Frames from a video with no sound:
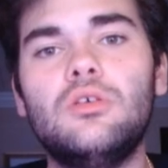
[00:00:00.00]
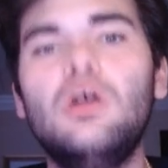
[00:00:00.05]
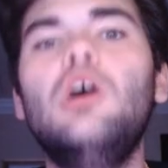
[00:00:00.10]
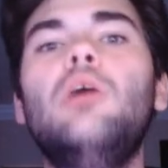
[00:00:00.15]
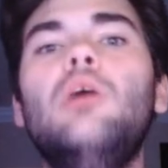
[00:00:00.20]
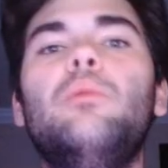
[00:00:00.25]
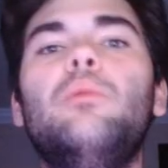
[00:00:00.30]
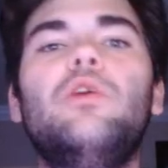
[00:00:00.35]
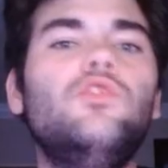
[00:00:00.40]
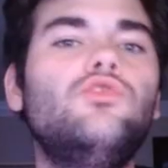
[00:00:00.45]

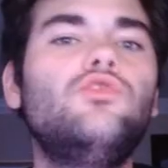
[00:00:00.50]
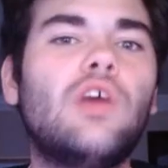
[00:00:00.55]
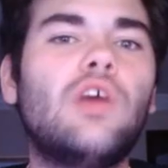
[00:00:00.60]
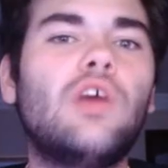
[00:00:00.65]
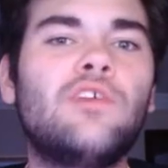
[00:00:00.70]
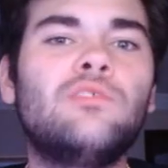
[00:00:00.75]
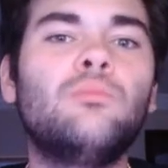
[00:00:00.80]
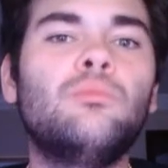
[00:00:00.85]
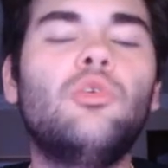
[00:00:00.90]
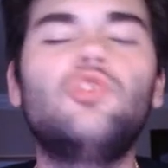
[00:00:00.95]
But if you draft
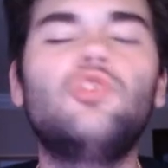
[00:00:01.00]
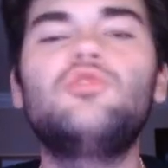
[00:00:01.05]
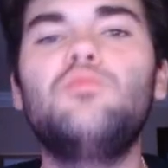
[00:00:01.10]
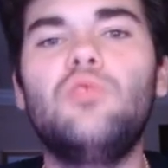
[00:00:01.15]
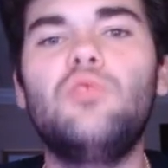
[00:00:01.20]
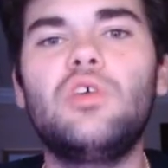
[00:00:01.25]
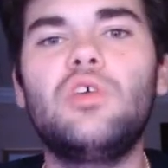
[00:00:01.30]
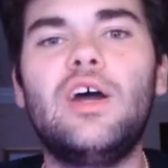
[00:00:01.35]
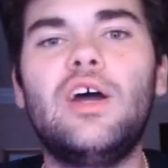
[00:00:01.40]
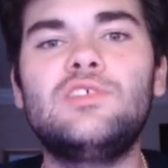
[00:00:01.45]
multiple
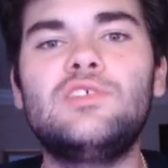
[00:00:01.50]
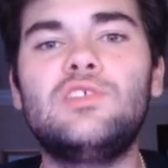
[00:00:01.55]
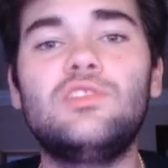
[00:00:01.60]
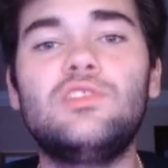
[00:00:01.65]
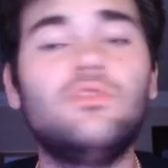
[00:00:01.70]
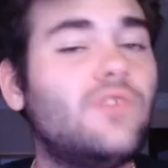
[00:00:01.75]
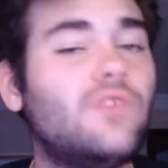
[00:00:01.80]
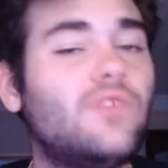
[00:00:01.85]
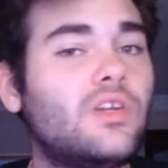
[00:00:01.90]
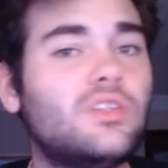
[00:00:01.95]
guys that do
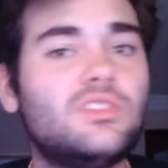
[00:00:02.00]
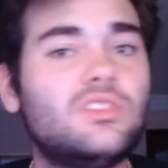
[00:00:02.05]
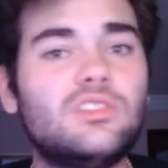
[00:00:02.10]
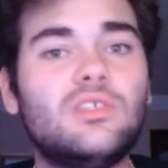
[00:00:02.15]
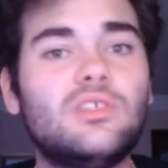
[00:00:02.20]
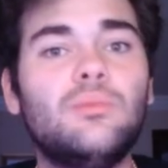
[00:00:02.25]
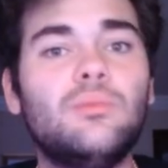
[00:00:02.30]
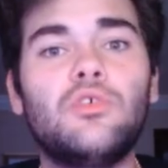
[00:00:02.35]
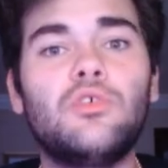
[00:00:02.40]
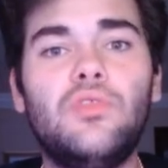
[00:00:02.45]
very
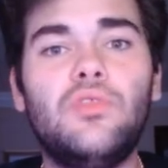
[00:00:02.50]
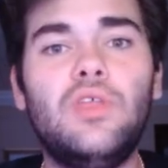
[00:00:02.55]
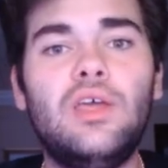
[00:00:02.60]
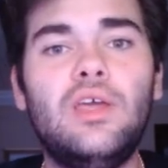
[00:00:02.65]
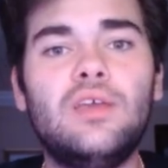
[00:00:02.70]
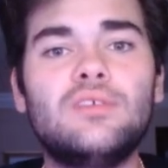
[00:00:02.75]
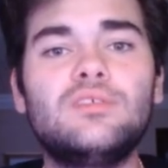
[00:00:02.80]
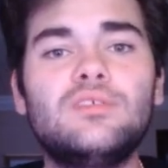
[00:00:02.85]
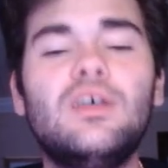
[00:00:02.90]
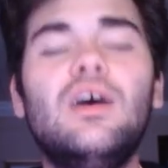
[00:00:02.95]
similar
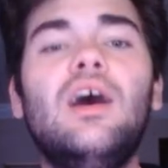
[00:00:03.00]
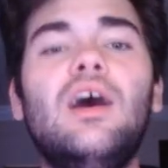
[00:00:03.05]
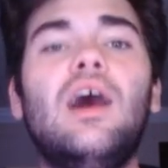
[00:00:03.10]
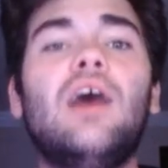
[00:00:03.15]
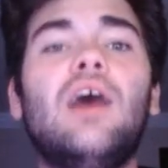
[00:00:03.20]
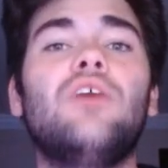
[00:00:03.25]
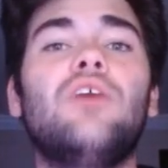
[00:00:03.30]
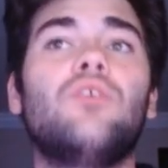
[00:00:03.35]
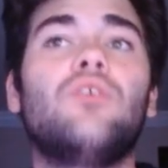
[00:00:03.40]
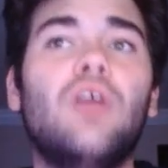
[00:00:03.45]
things,
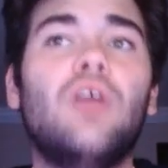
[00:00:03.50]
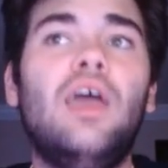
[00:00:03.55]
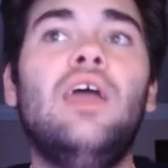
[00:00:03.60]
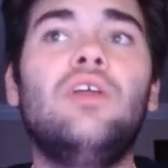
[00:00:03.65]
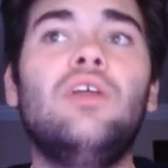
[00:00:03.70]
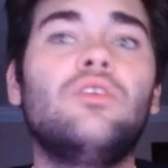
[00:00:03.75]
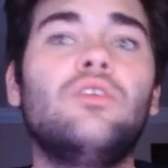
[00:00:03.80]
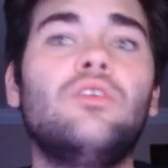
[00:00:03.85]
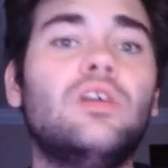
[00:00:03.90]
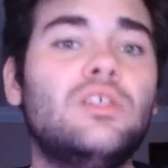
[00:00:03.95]
either A,
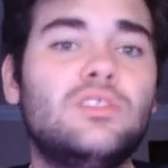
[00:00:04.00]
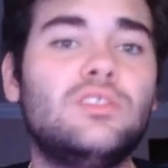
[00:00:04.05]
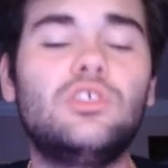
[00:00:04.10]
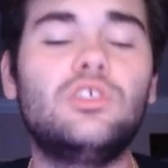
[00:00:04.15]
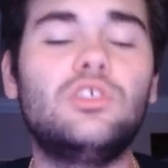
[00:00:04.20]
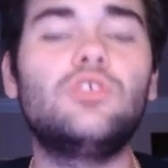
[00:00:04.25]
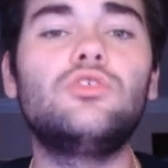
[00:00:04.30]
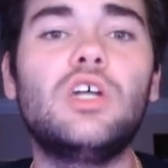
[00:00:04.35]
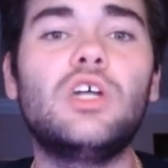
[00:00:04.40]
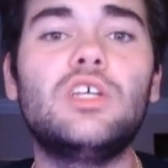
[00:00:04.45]
they're going to
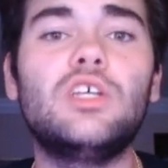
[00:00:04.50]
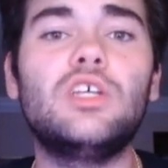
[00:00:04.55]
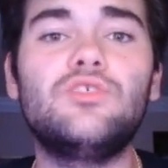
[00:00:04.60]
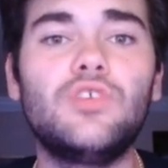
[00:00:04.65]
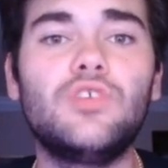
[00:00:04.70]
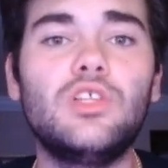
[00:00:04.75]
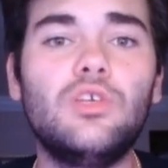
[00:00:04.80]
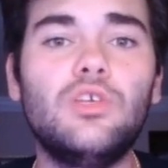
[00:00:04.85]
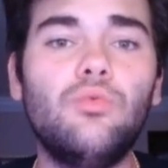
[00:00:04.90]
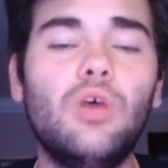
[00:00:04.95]
synergize
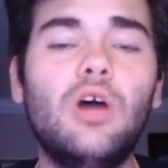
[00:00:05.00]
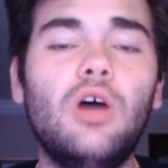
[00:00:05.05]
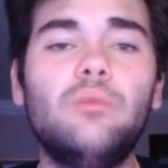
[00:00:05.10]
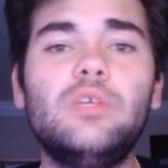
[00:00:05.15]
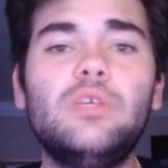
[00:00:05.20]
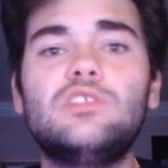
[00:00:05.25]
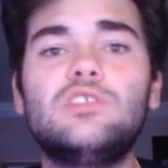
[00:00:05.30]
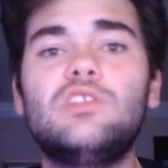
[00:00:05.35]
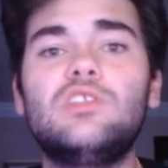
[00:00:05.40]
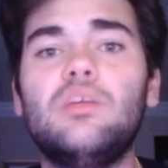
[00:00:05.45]
really well
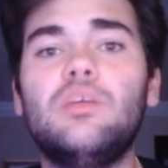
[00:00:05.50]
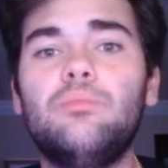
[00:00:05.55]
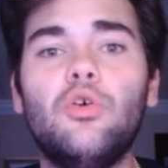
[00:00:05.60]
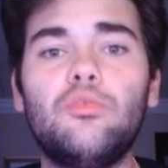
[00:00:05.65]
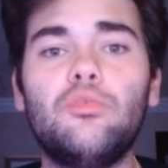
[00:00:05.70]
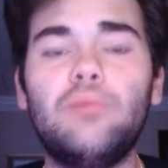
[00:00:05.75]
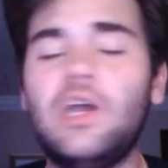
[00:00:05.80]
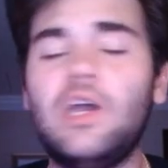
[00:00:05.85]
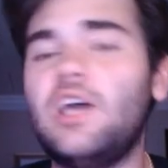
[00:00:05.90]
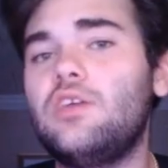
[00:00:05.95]
because they both
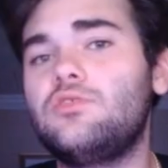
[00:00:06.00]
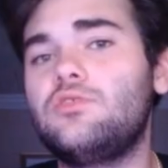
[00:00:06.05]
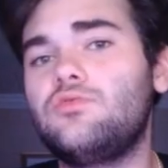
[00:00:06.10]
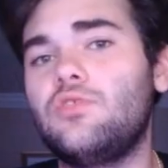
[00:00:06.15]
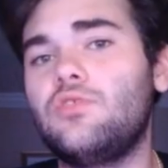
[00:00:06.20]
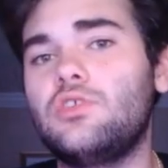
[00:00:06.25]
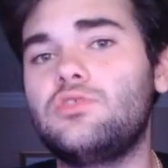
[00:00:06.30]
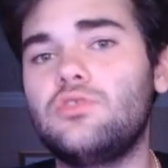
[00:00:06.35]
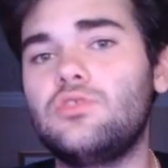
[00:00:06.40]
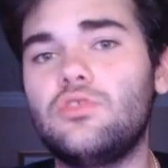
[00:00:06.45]
pass
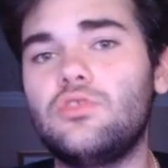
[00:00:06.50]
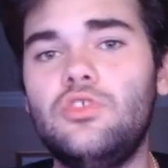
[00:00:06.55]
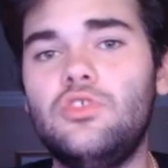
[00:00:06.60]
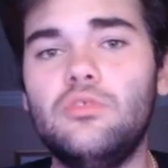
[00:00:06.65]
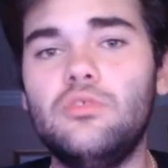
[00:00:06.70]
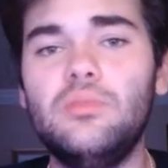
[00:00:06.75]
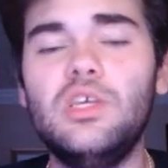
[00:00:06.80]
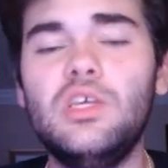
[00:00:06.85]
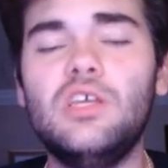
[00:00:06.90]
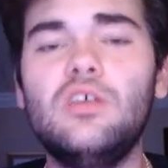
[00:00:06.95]
rush the
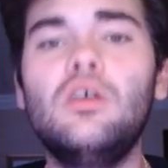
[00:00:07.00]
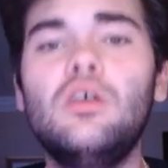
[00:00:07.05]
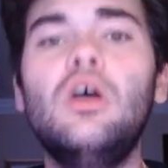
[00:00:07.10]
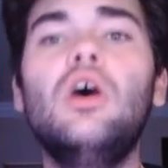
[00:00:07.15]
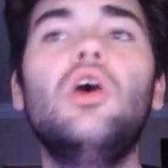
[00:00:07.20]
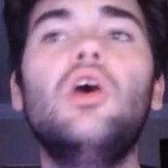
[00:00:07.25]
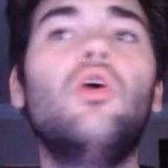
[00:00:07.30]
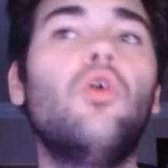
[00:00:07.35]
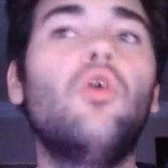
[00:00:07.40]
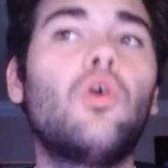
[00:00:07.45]
QB,
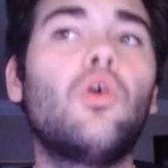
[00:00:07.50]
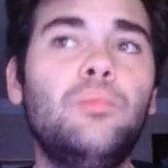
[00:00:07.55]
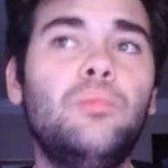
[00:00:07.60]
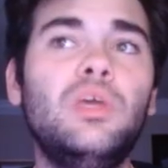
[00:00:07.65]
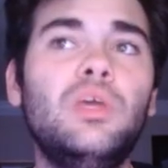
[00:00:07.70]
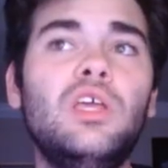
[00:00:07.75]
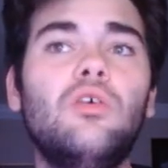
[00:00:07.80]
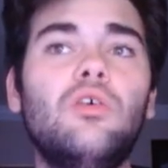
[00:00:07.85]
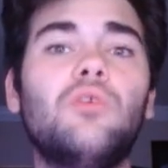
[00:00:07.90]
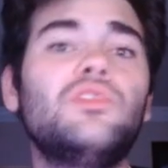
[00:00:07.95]
or
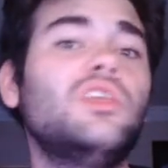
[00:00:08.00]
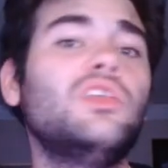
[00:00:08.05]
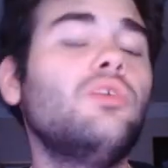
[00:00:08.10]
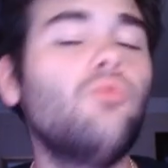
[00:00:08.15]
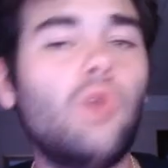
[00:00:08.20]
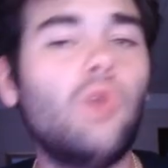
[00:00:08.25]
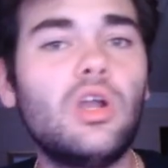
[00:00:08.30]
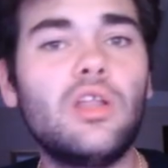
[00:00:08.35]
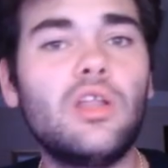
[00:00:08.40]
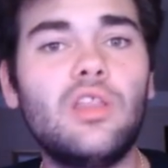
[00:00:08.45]
B, only
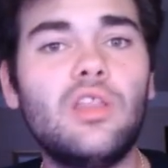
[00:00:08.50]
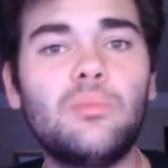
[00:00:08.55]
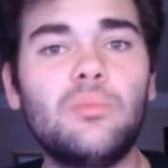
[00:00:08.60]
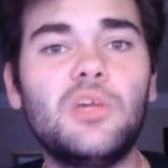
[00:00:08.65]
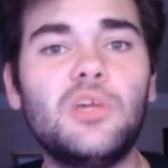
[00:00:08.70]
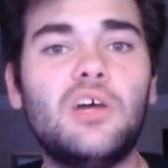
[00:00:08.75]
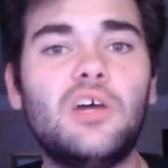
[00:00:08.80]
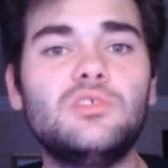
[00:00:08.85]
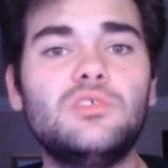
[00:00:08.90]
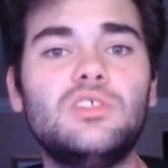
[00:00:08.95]
one of them
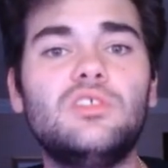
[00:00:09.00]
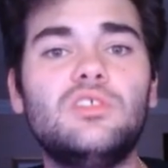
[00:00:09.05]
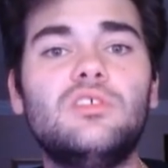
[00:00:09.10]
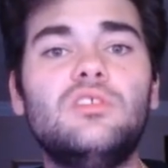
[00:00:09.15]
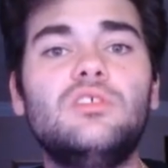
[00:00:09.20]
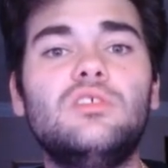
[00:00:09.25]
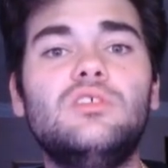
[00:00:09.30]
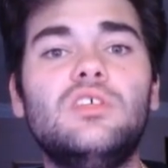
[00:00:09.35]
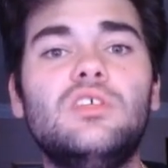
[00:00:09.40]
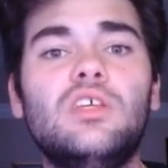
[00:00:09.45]
comes into the
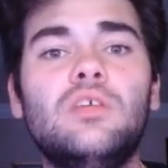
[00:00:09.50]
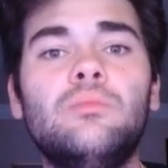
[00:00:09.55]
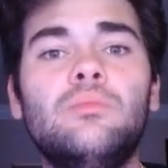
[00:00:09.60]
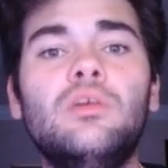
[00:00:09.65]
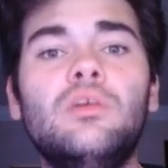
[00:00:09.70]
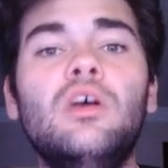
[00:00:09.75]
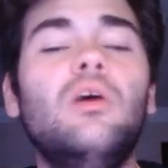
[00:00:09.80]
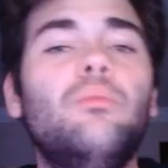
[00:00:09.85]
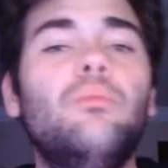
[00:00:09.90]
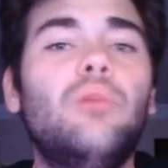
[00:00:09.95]
team,
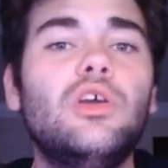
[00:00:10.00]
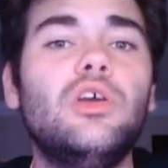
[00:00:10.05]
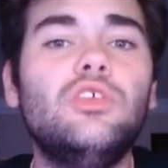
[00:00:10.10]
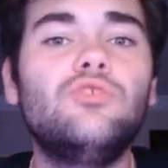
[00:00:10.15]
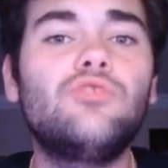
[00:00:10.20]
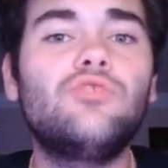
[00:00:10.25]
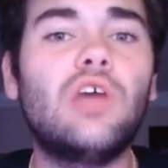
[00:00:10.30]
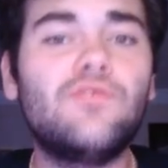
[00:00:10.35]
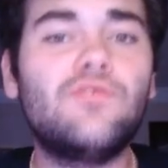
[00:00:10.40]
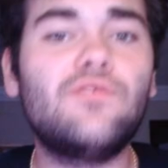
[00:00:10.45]
but you
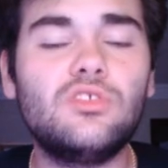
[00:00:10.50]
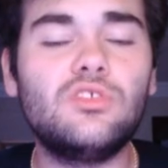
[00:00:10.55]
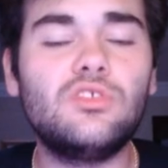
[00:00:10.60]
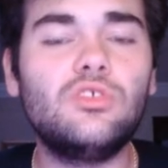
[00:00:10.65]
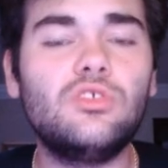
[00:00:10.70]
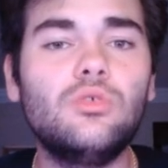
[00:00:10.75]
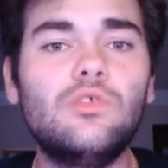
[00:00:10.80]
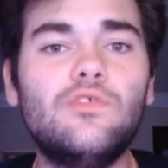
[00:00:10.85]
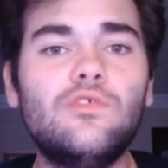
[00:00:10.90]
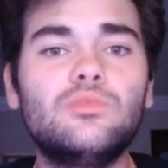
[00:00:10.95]
drafted 2
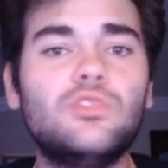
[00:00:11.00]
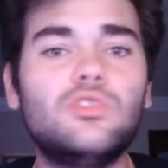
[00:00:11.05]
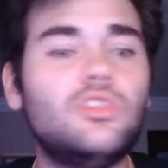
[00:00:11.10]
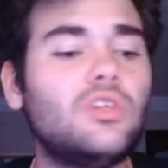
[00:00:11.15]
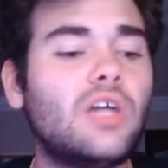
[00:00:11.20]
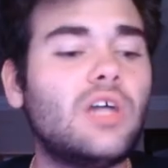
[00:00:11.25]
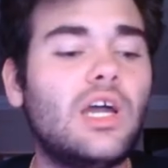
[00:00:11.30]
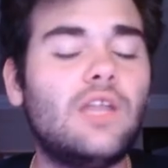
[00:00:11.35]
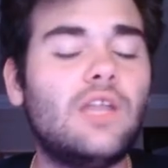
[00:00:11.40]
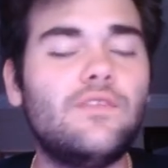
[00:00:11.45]
of them, so you
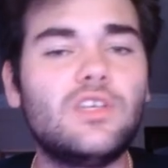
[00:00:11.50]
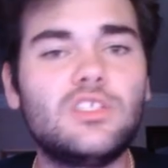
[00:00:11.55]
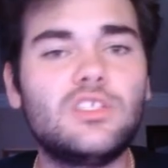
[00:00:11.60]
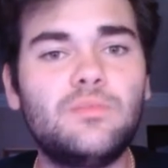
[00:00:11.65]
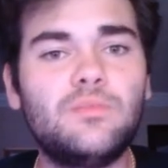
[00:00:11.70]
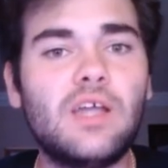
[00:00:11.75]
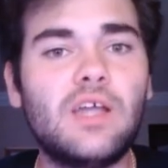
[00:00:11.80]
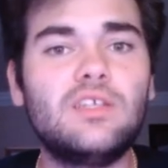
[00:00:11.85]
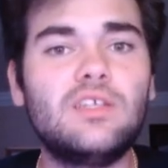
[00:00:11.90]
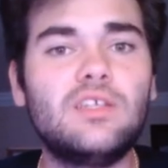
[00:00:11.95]
kind of
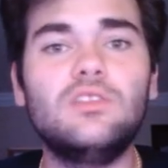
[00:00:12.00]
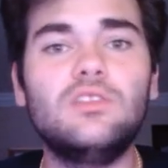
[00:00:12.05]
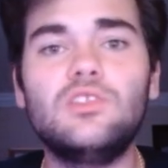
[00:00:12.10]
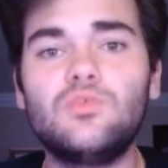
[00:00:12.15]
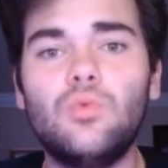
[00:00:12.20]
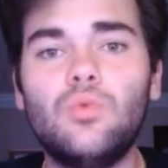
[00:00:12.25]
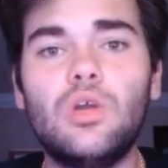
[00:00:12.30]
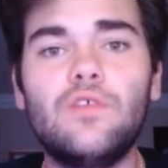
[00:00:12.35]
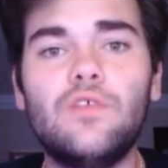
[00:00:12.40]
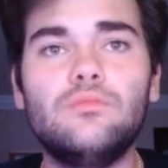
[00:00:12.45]
expected at least
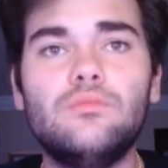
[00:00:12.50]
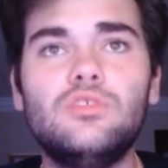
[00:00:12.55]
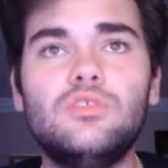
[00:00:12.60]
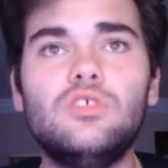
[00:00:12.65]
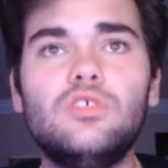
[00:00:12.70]
one of them to.